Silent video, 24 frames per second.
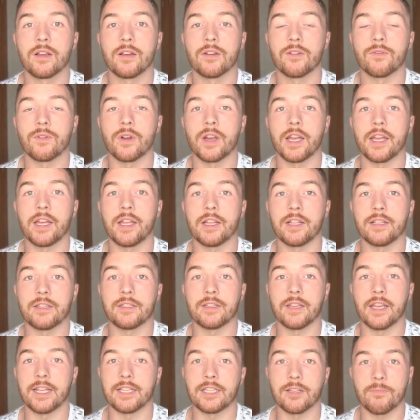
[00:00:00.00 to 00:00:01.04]
right?
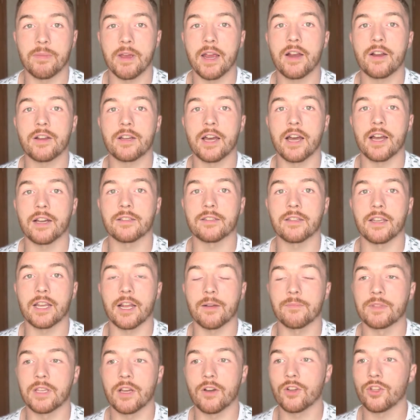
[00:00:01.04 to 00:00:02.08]
It's a paradox. Like, I'm
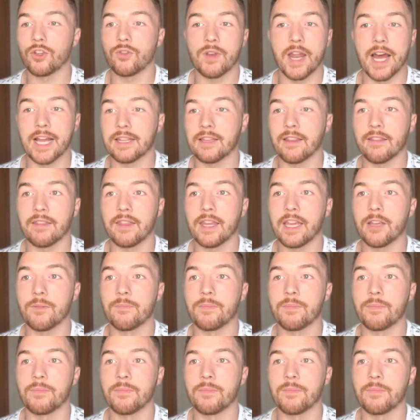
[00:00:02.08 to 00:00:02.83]
telling you not to think,